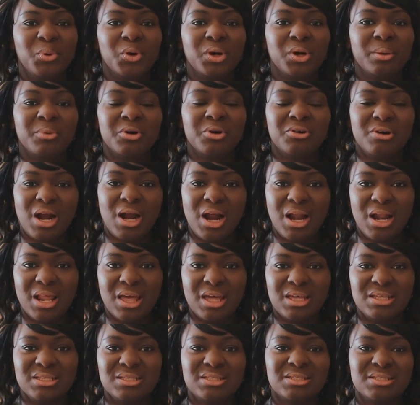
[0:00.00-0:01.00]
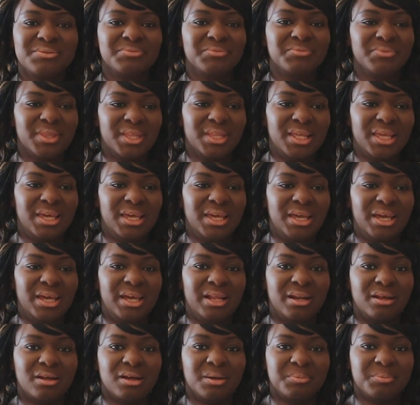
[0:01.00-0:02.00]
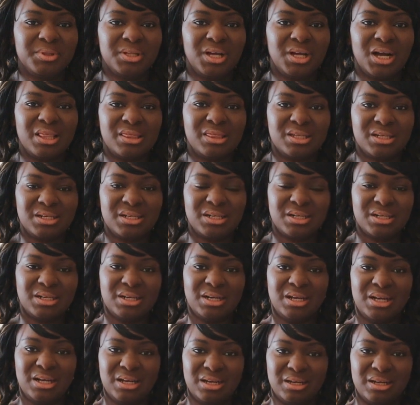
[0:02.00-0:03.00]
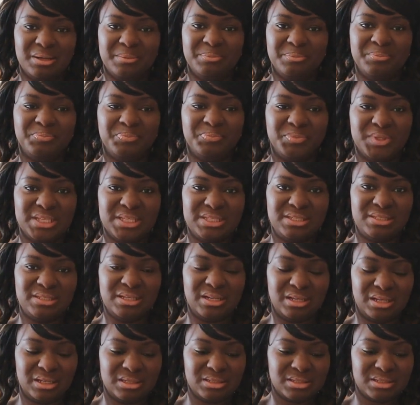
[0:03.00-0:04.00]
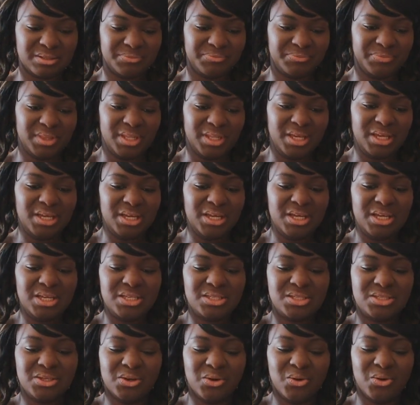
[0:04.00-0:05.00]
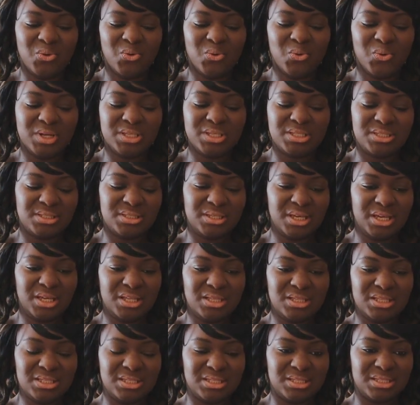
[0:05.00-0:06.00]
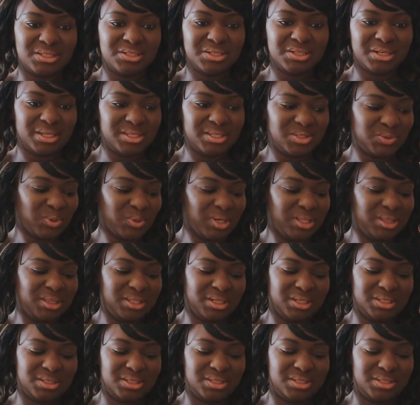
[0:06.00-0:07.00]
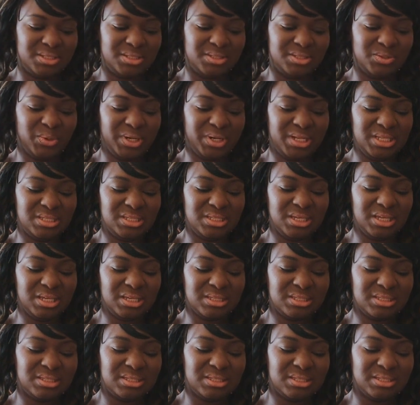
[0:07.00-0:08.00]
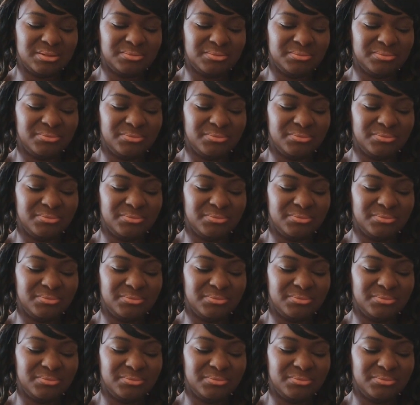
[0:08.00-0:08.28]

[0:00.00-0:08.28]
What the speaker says: Puerto Morales, and a couple other cities. So since today's what, the 26th?